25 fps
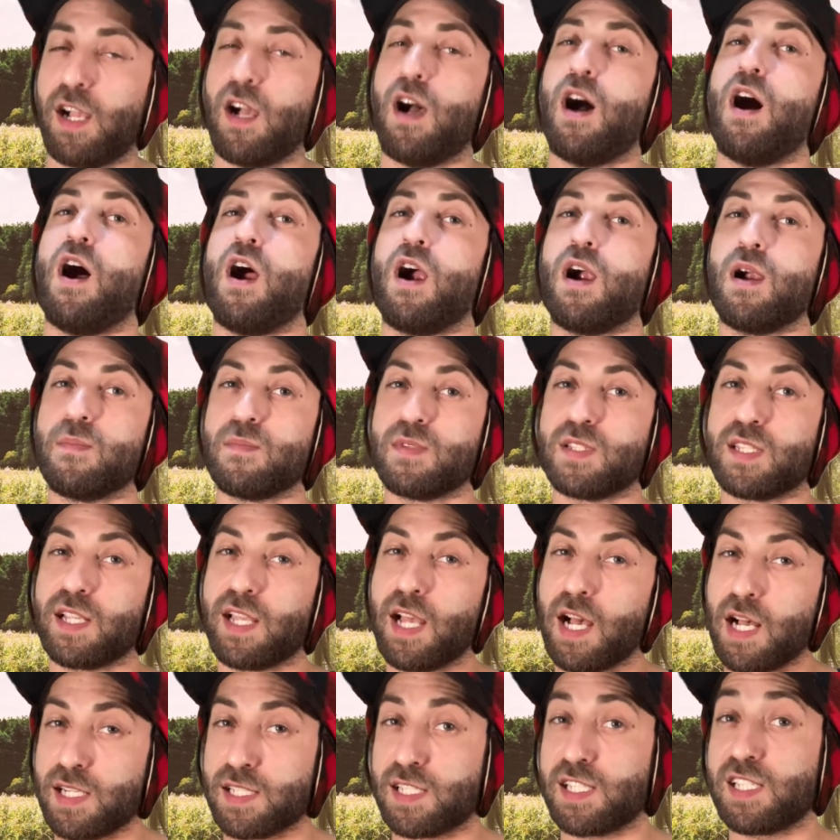arms
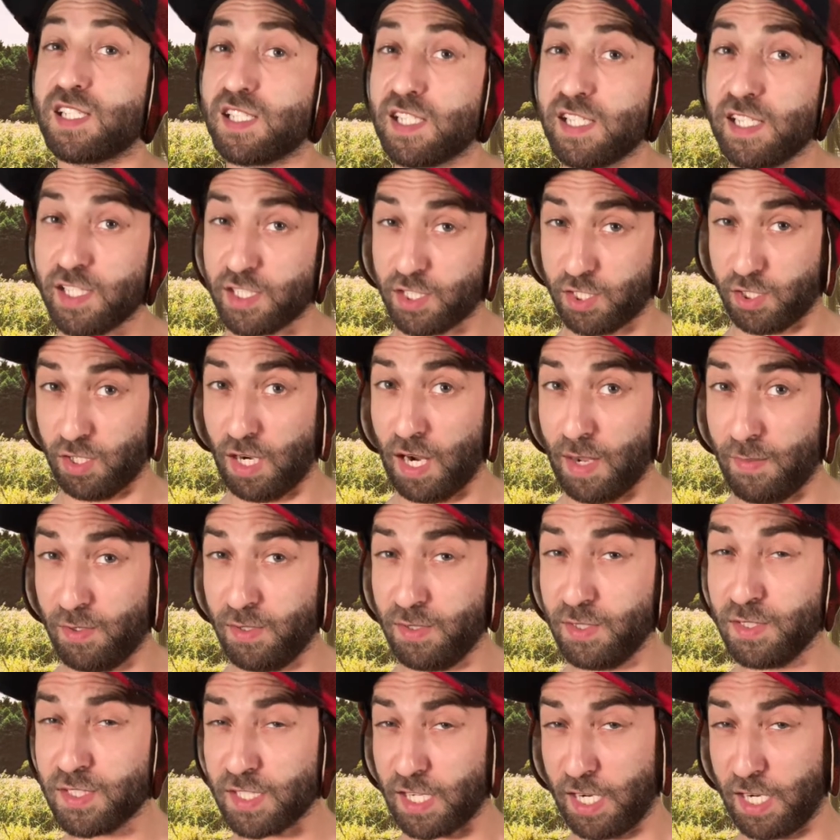against the sea of troubles